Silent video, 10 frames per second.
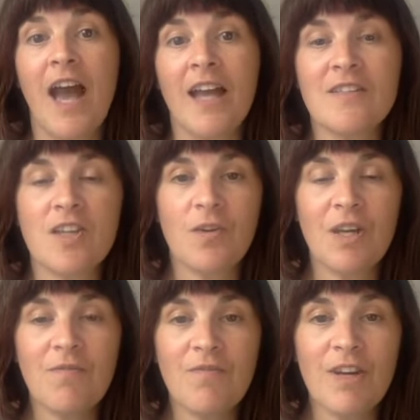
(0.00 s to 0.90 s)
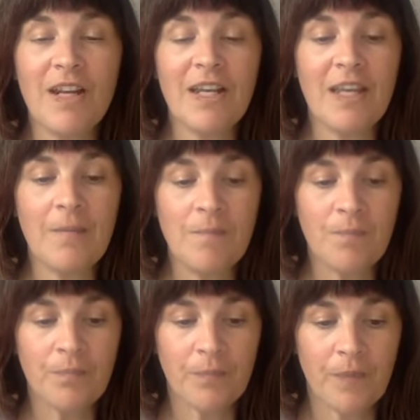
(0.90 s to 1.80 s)
And so he really,
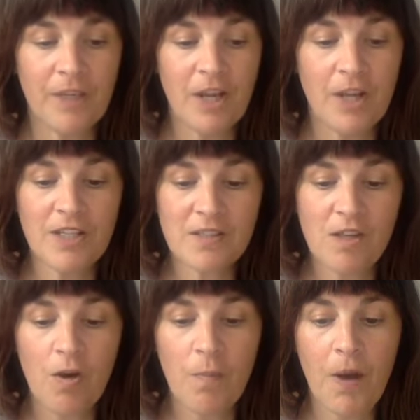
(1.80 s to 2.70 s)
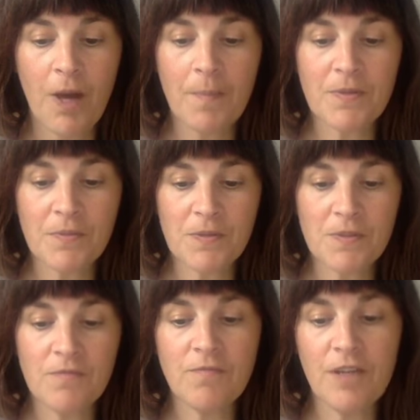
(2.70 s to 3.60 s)
his sole purpose was
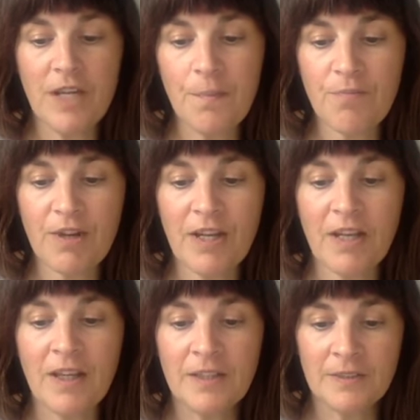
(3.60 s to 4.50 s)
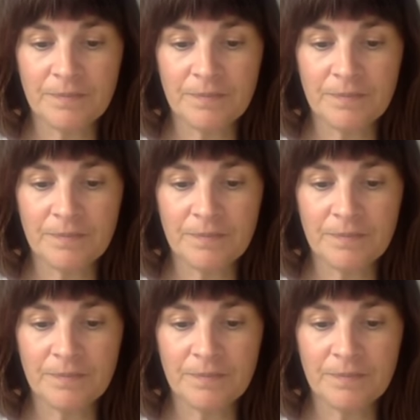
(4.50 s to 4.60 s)
to really bring